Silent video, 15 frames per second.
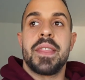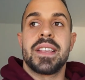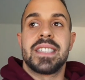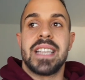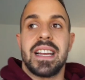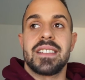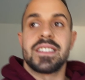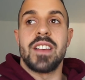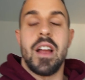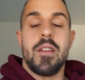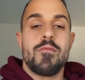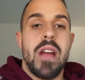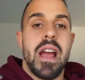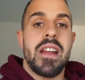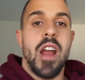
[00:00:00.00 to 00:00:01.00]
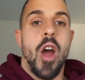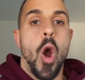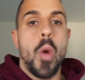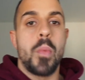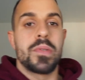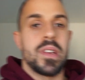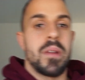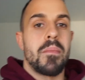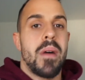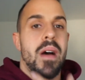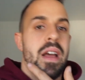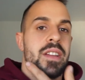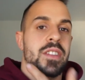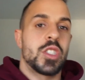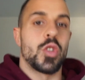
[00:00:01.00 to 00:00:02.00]
The second time round opens up
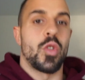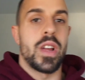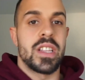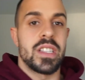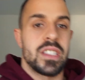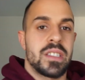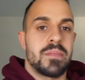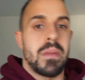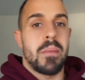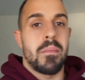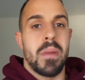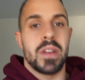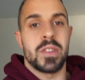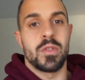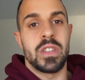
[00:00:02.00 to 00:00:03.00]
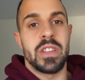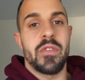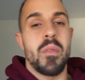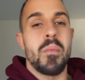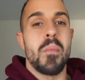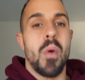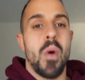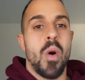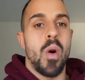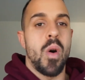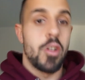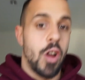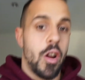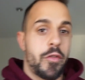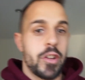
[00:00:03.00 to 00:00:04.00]
my joints, my muscles even more.
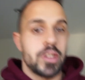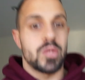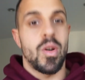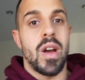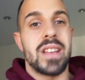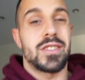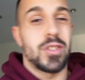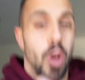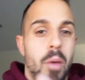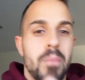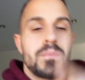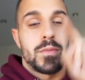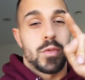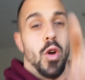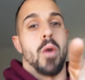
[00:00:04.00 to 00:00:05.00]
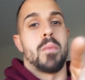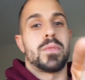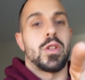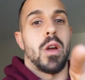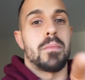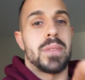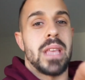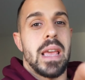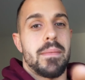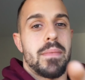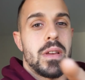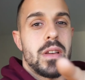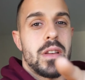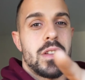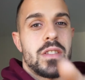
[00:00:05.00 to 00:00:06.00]
Go for it twice. Tom's top
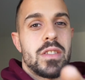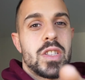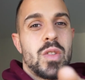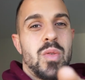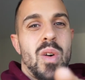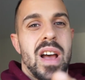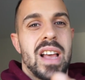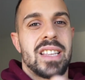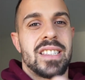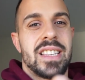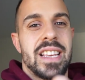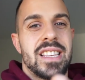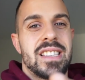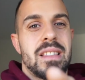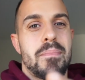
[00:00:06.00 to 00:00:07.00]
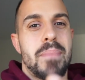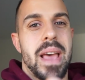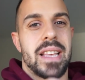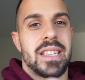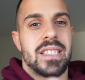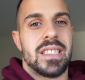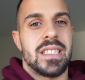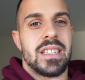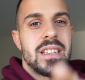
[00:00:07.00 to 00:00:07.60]
tip. Twice is the best.